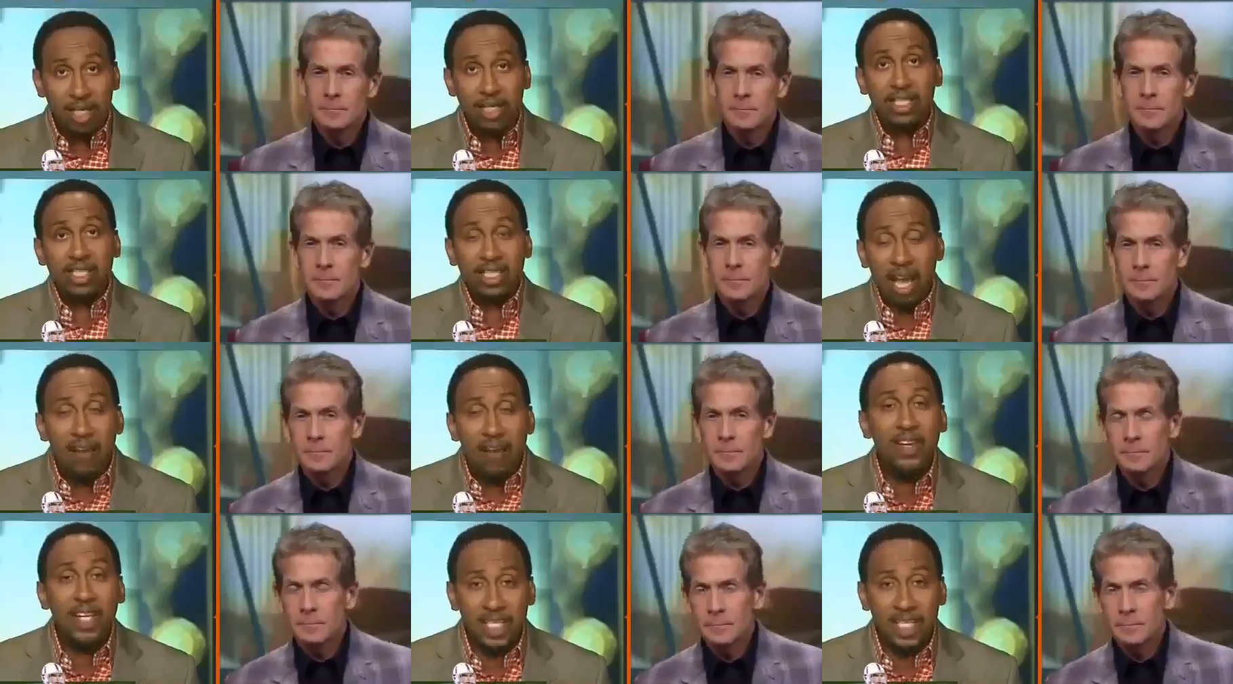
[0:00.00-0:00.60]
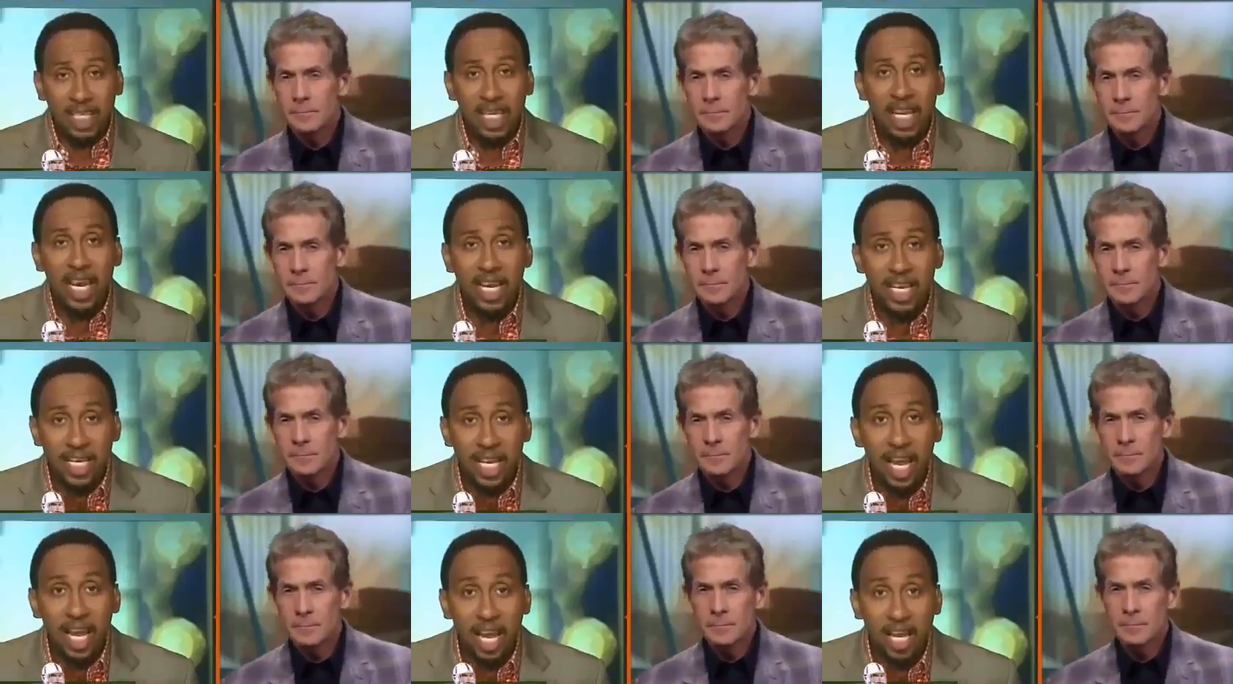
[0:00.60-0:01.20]
Speaker 1: to
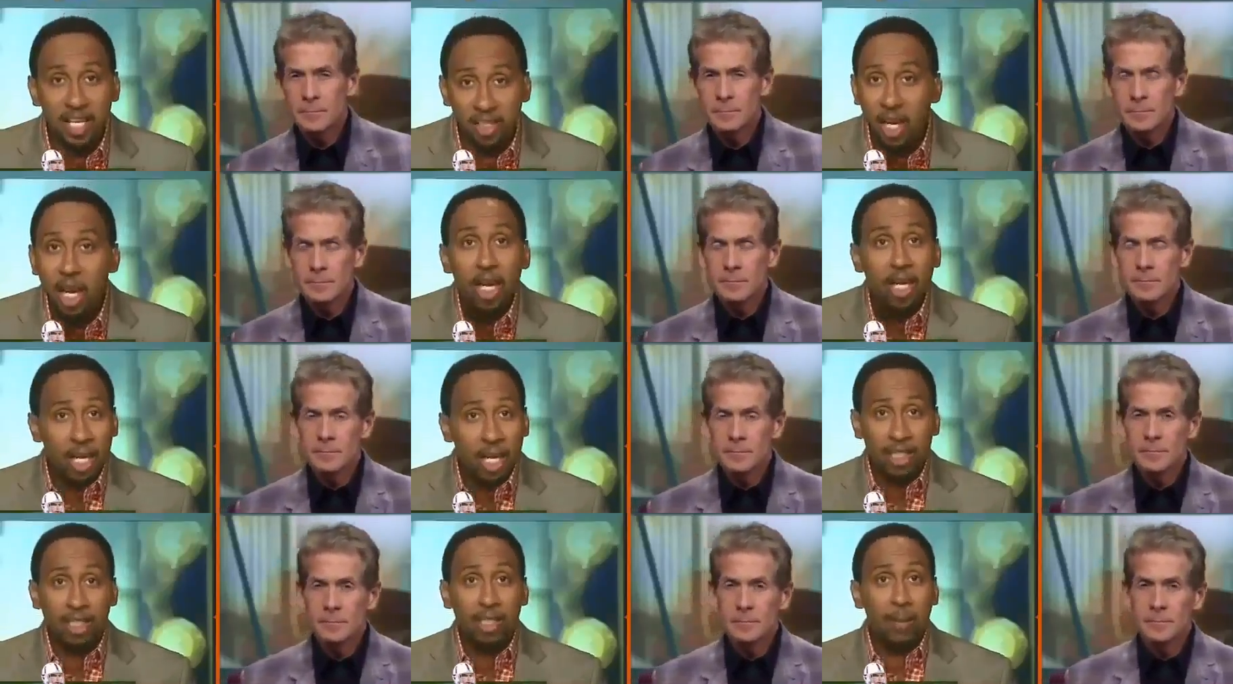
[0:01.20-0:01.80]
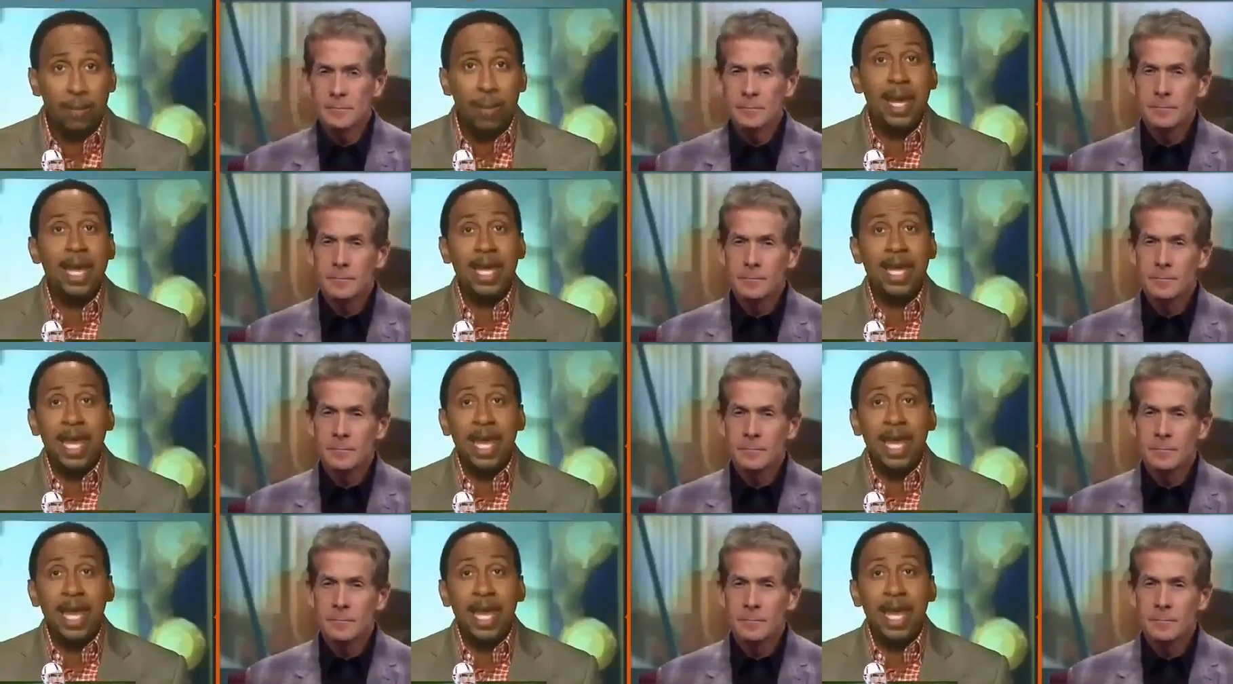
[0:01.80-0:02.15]
17 years, because to